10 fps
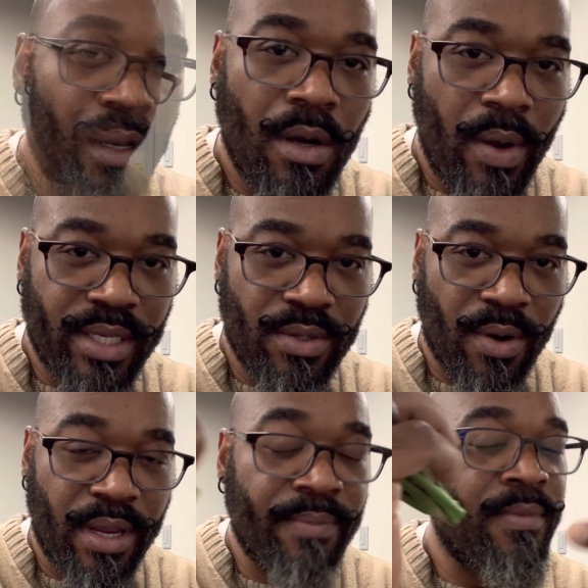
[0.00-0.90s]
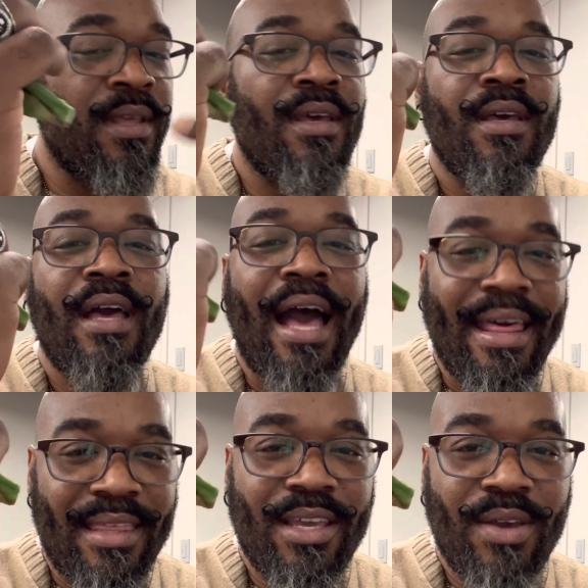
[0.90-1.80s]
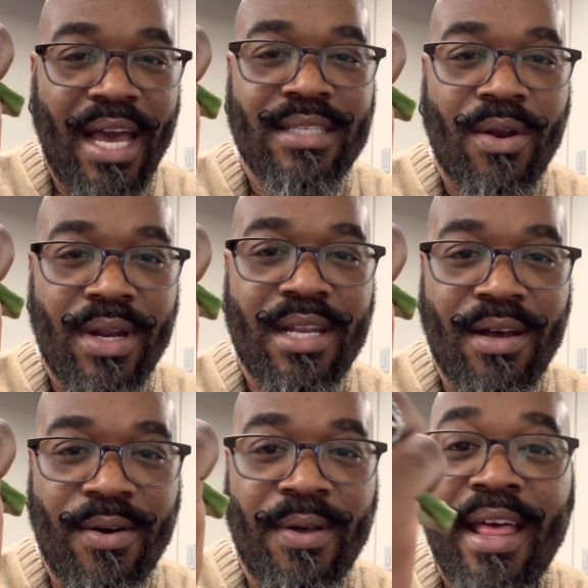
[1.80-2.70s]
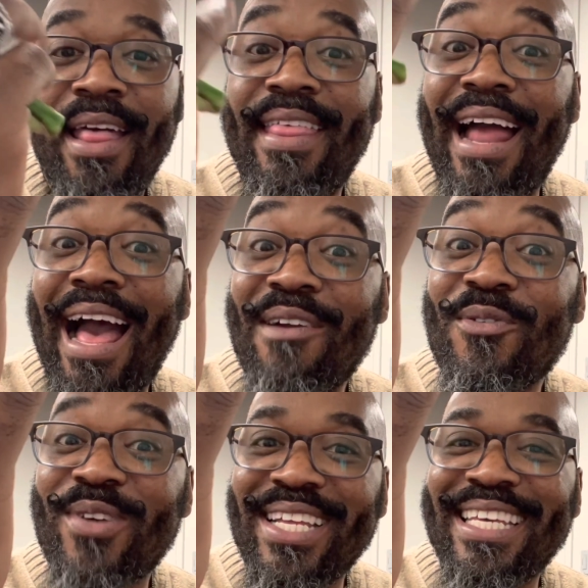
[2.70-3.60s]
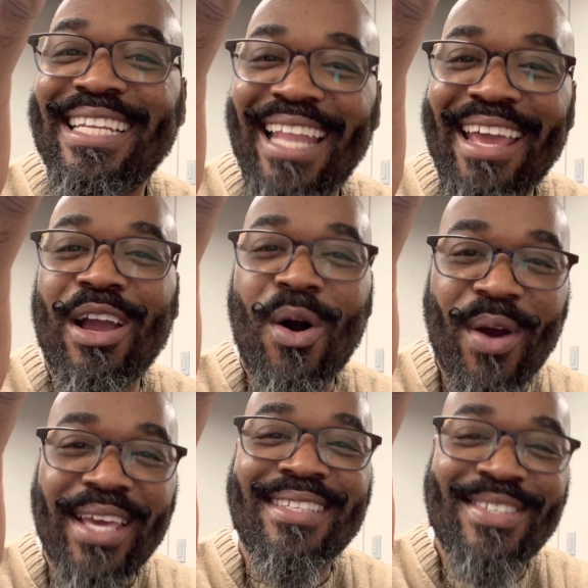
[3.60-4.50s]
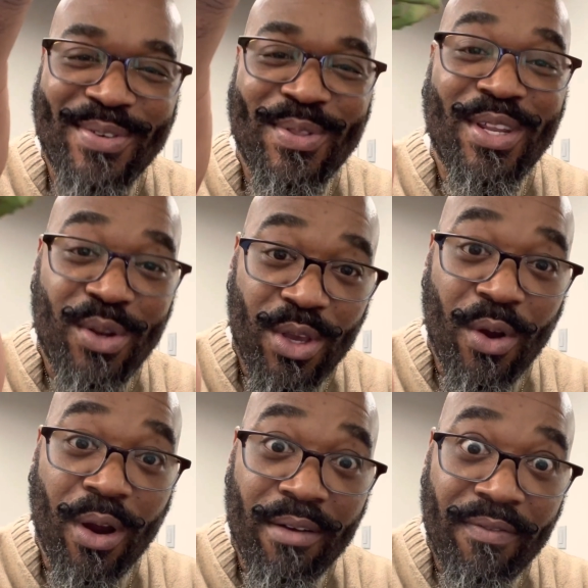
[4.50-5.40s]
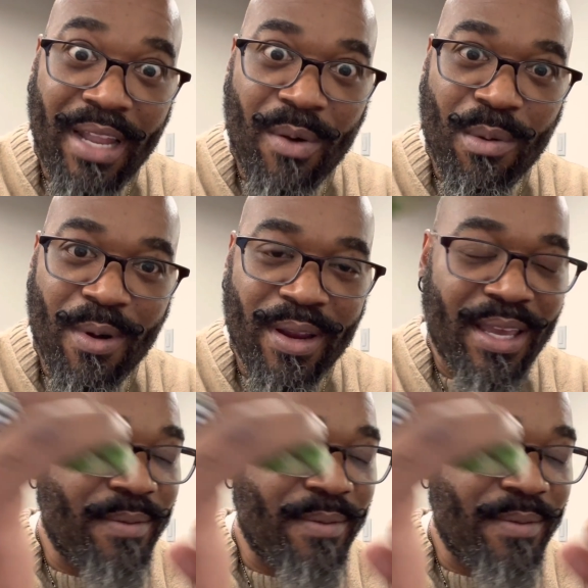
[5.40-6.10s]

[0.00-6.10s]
Quick story. I think you guys already know that I really like going to the New York flower market.